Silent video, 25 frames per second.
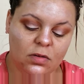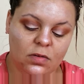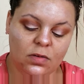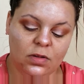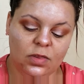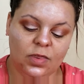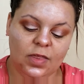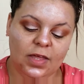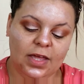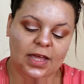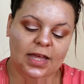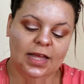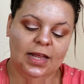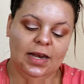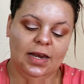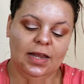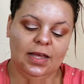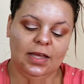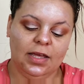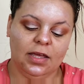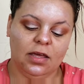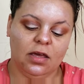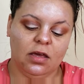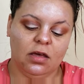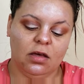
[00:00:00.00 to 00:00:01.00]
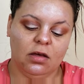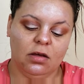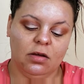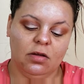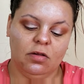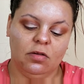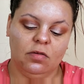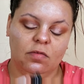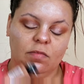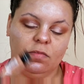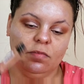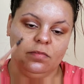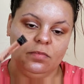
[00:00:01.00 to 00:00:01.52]
with the LA
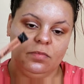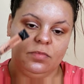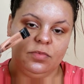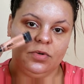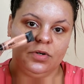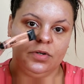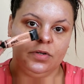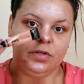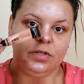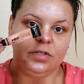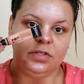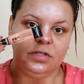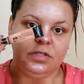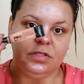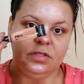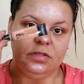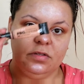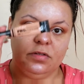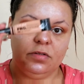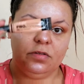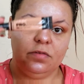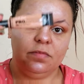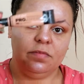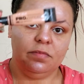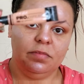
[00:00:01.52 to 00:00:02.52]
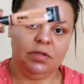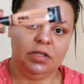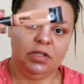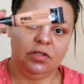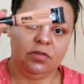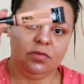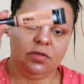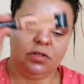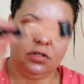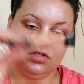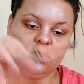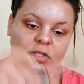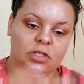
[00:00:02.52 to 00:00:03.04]
Girl Pro Conceal
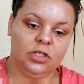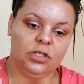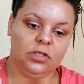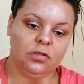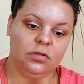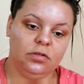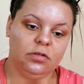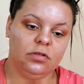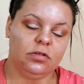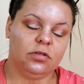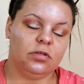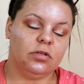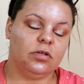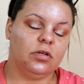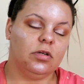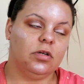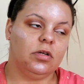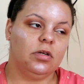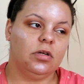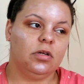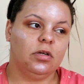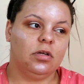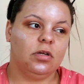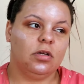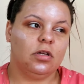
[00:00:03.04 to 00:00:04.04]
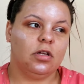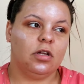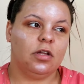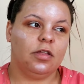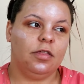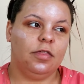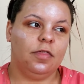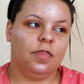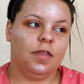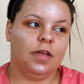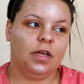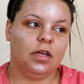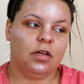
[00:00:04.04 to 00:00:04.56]
peach one that I use. I
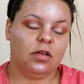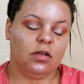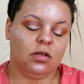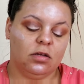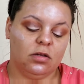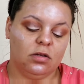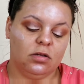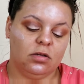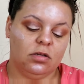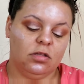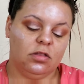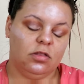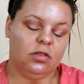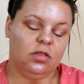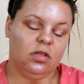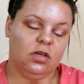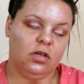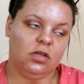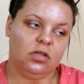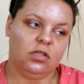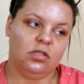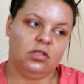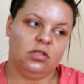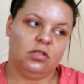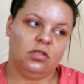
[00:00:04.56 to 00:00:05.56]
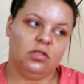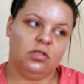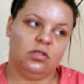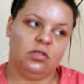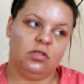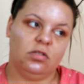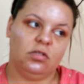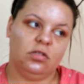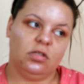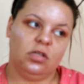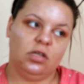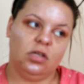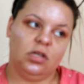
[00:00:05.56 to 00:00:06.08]
think
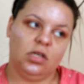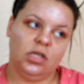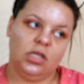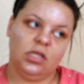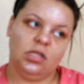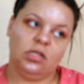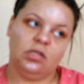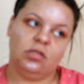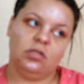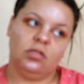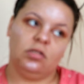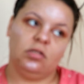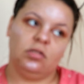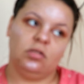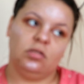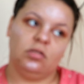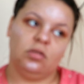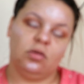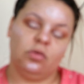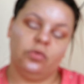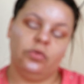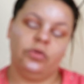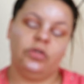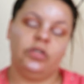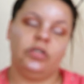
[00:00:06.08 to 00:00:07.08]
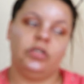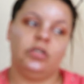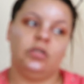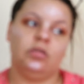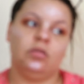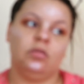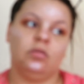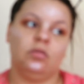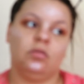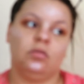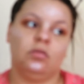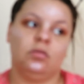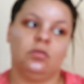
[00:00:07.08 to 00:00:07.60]
this is sold in